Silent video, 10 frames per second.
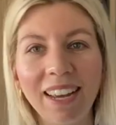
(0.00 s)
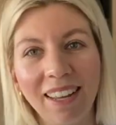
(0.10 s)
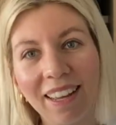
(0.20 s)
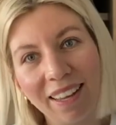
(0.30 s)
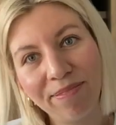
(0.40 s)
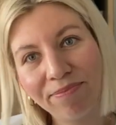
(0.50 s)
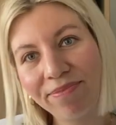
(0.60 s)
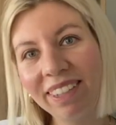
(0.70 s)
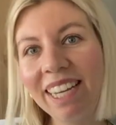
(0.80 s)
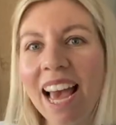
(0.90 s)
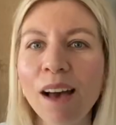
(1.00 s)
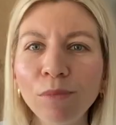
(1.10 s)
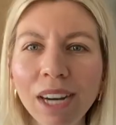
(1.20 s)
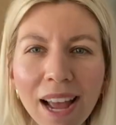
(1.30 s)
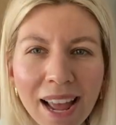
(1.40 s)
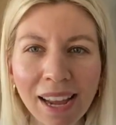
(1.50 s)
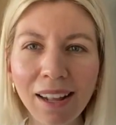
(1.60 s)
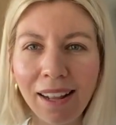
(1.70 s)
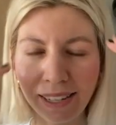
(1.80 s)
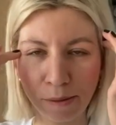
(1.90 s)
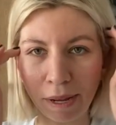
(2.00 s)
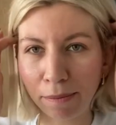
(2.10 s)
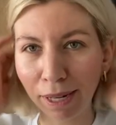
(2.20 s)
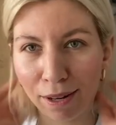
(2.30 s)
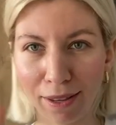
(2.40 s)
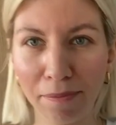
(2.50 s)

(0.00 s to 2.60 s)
okay the camera angle is maybe not the